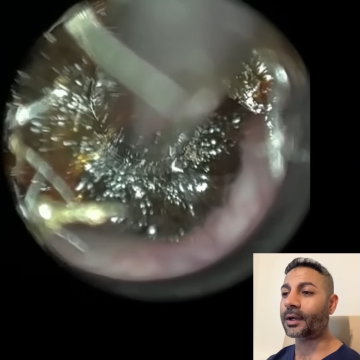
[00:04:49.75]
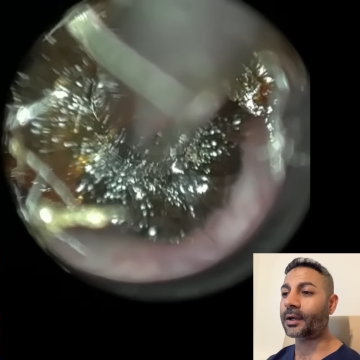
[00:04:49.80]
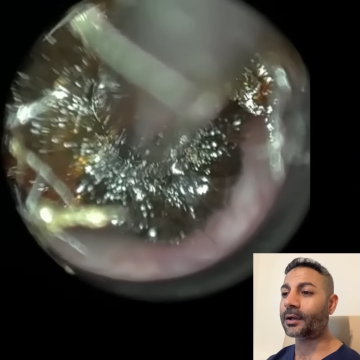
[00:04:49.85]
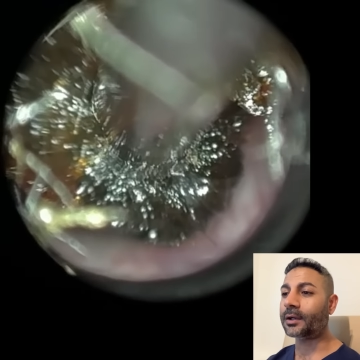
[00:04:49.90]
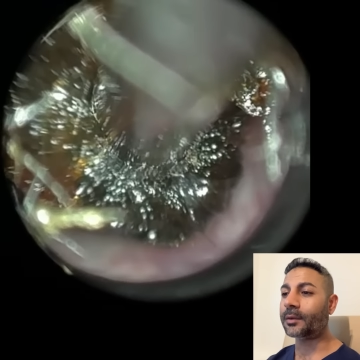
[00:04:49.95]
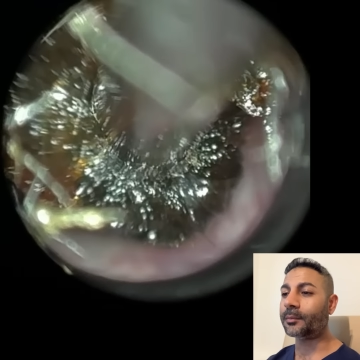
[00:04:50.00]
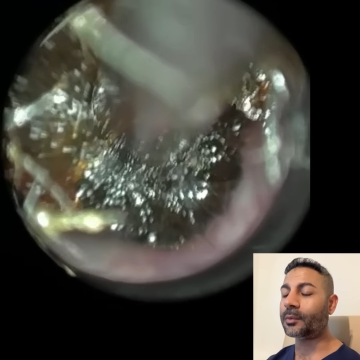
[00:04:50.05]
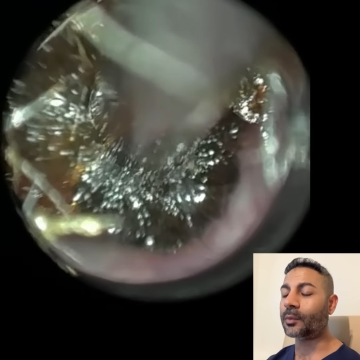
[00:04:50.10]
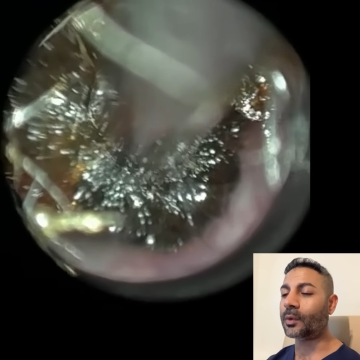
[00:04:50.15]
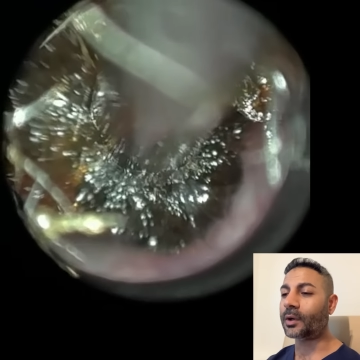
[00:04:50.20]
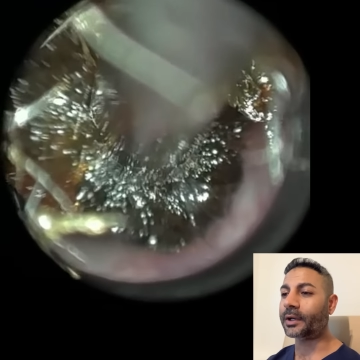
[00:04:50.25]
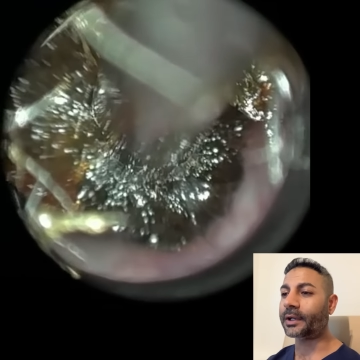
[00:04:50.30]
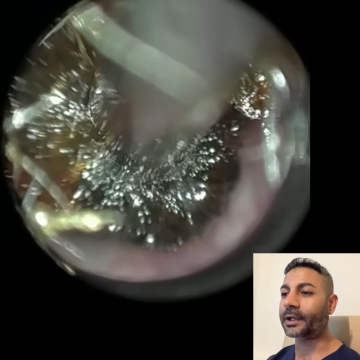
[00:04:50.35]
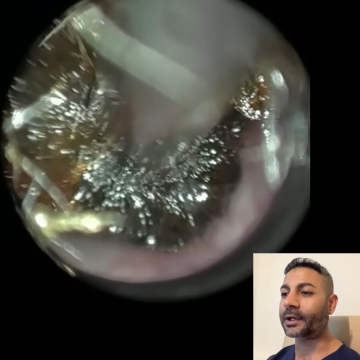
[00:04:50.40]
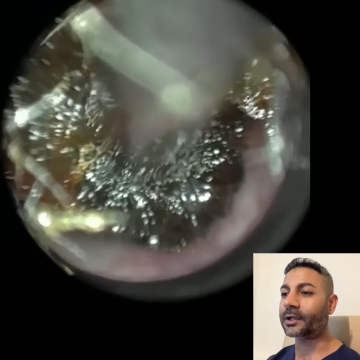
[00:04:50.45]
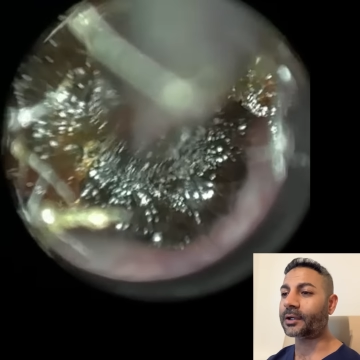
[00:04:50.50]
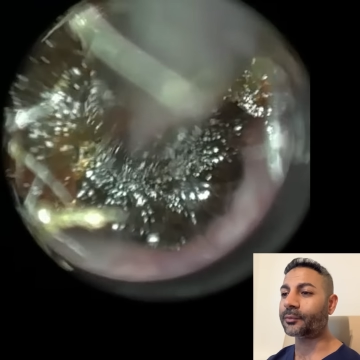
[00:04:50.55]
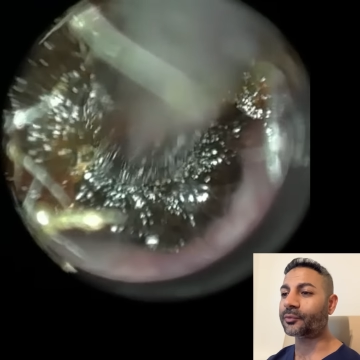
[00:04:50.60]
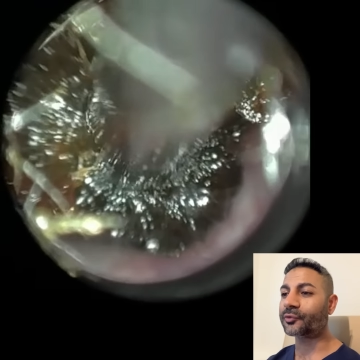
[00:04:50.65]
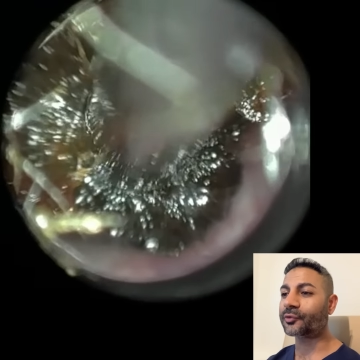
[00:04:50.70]
Number one, it
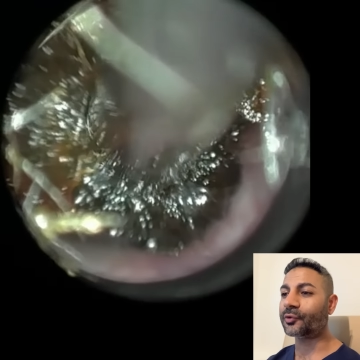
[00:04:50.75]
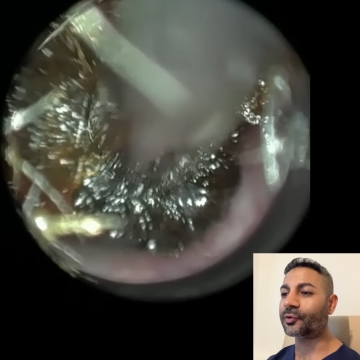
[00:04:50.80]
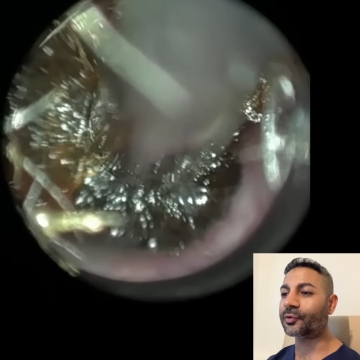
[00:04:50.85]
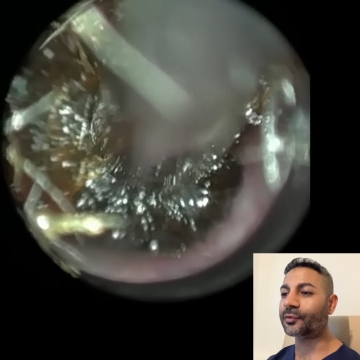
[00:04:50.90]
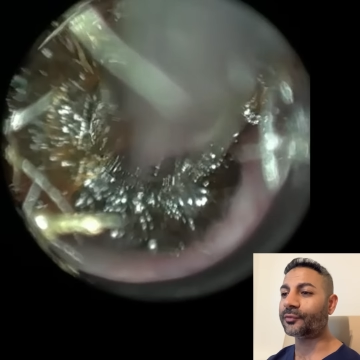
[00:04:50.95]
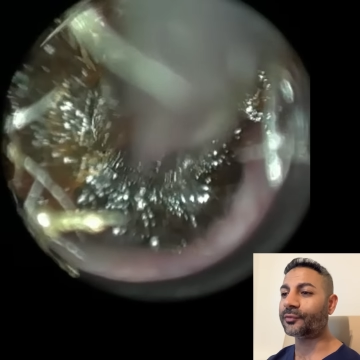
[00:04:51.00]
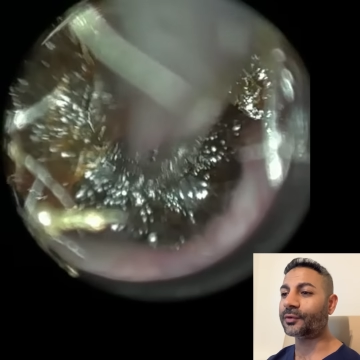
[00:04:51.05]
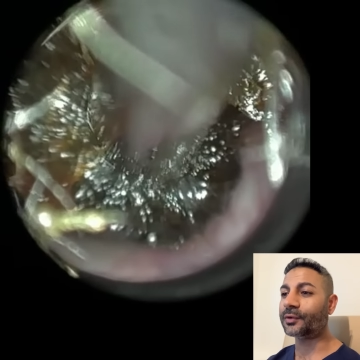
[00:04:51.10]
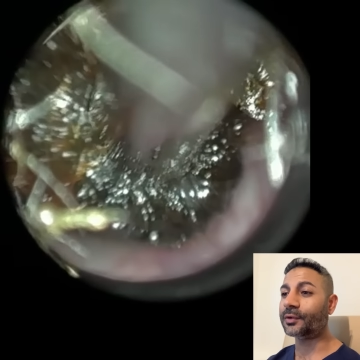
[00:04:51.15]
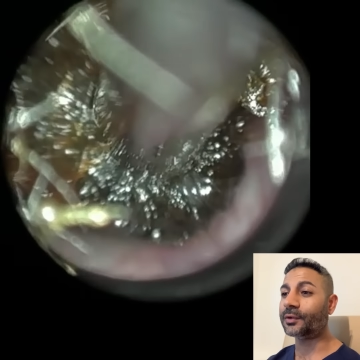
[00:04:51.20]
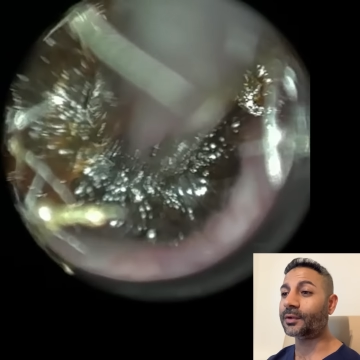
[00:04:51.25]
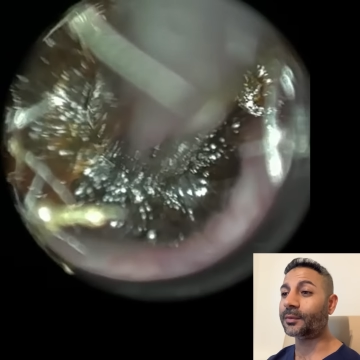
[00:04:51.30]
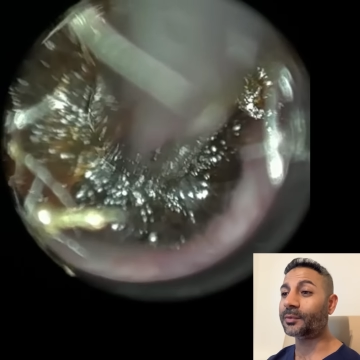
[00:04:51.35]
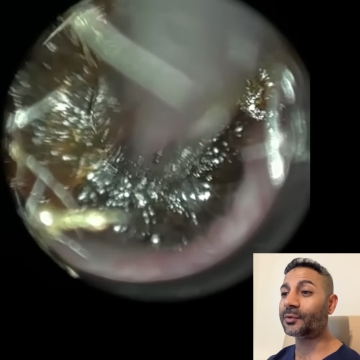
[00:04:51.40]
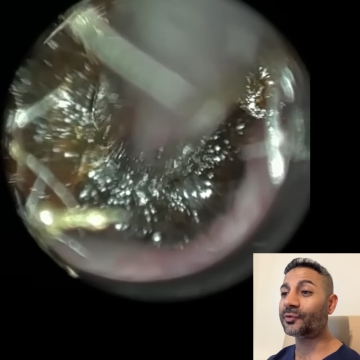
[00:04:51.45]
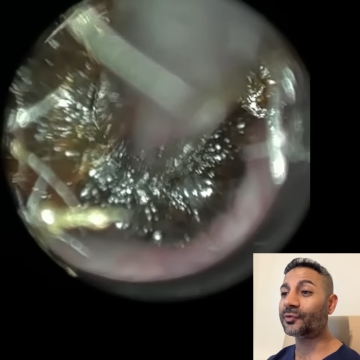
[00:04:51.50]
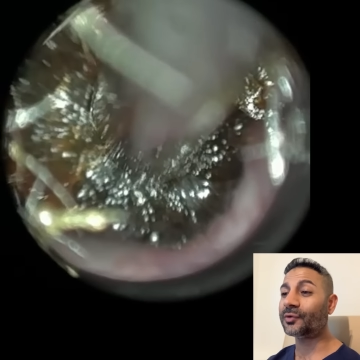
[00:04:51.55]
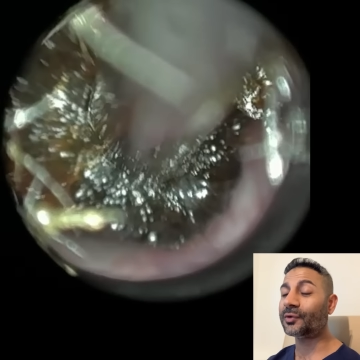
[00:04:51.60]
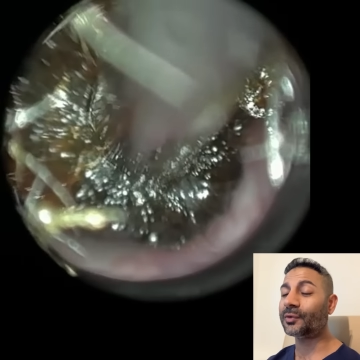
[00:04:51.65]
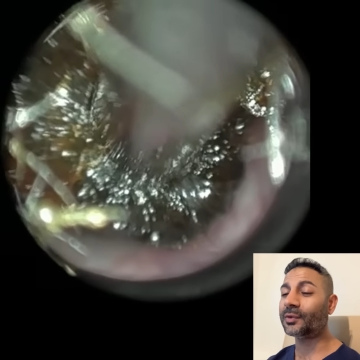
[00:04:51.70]
can obscure your view. Number
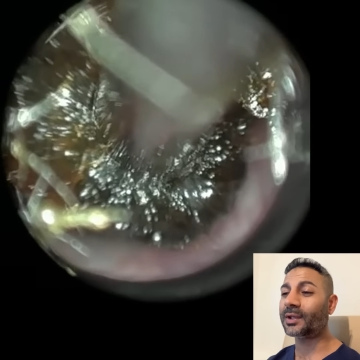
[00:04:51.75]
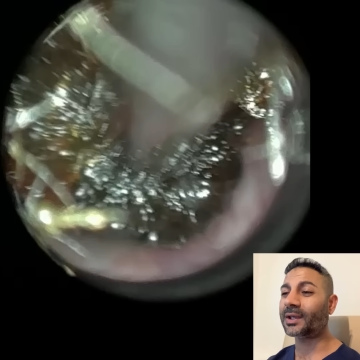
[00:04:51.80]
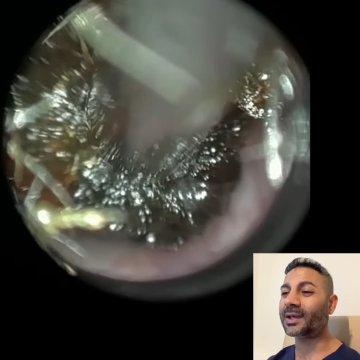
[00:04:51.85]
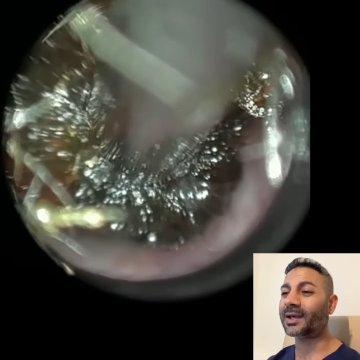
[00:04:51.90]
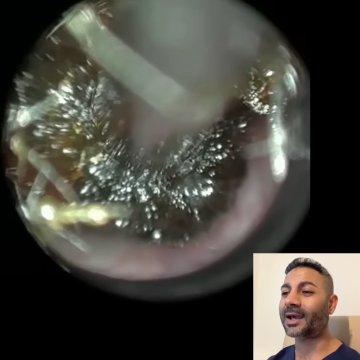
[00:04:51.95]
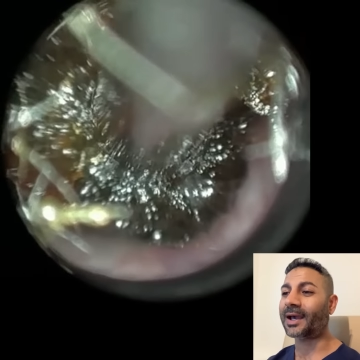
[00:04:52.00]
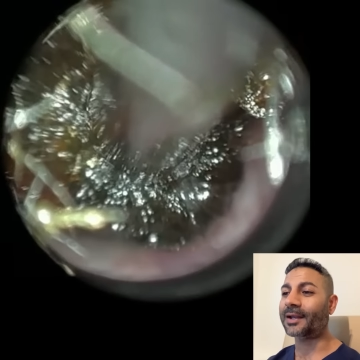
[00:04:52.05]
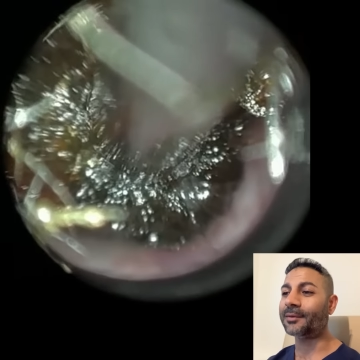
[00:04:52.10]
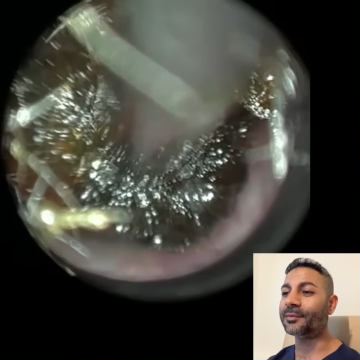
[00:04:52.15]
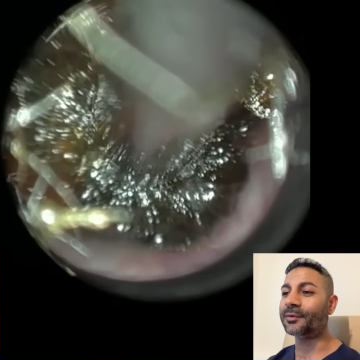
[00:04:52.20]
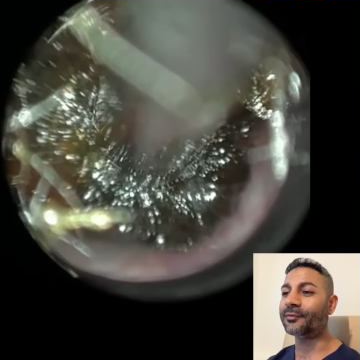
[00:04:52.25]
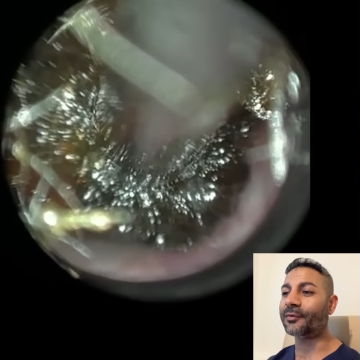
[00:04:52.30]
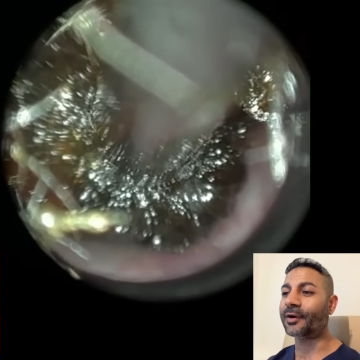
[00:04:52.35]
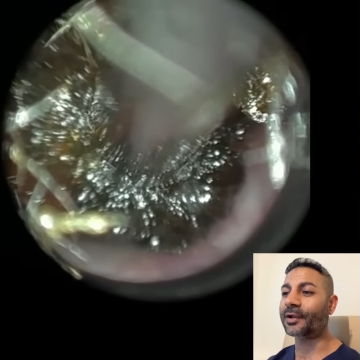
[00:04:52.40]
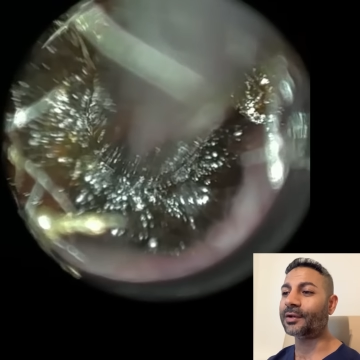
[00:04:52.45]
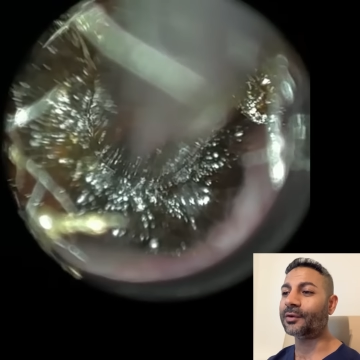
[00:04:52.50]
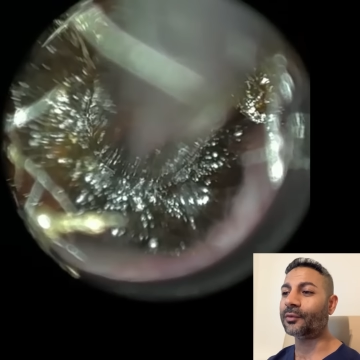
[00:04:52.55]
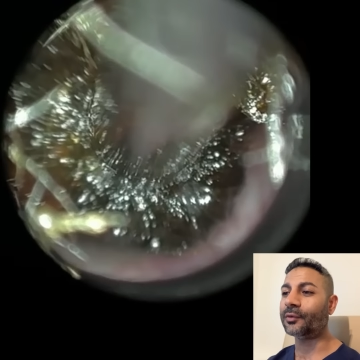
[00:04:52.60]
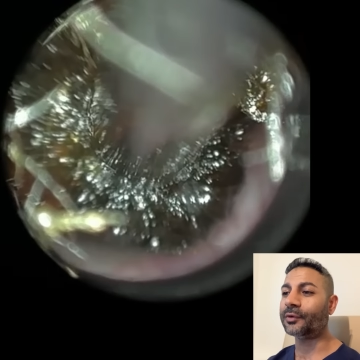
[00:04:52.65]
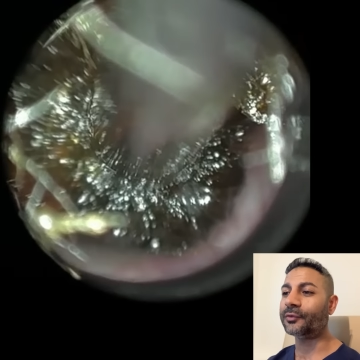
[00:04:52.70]
two, it can be very
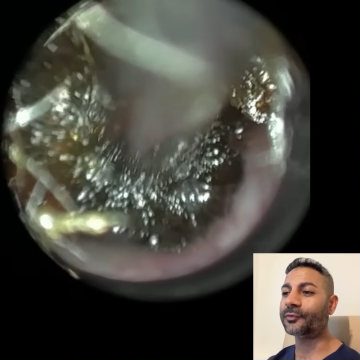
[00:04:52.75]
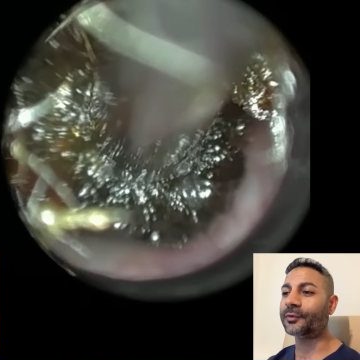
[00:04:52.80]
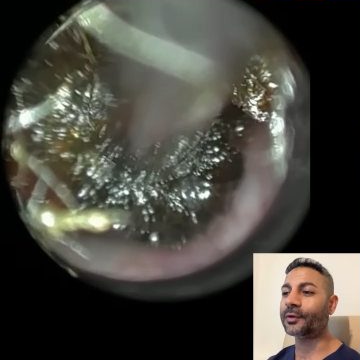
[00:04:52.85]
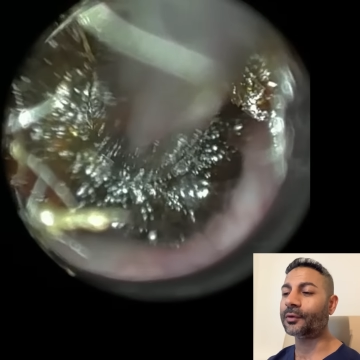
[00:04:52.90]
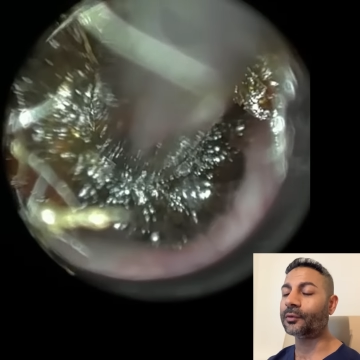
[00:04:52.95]
noisy,